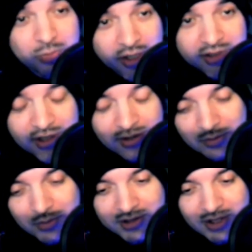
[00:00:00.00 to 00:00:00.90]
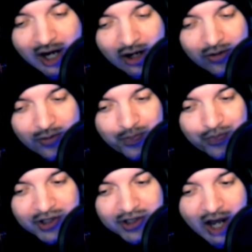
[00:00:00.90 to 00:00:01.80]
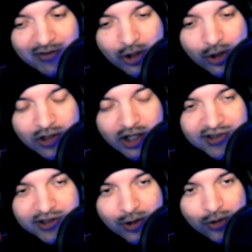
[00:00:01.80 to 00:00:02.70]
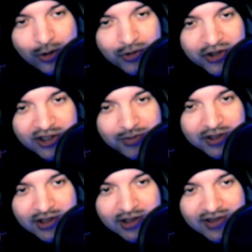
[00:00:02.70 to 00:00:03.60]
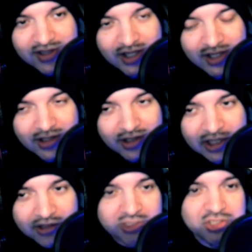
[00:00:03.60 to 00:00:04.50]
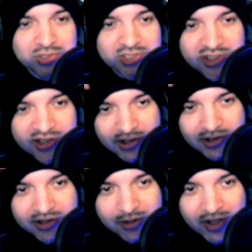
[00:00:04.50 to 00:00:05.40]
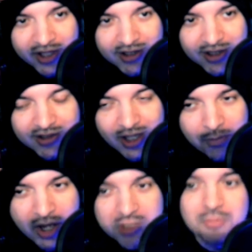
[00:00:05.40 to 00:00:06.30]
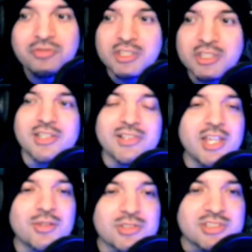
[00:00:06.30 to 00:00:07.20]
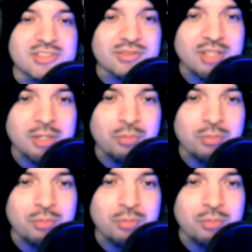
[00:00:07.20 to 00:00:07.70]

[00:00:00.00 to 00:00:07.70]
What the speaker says: about how the Navajo lost their whole culture just because English was instilled in them. Like they made them forget their language. They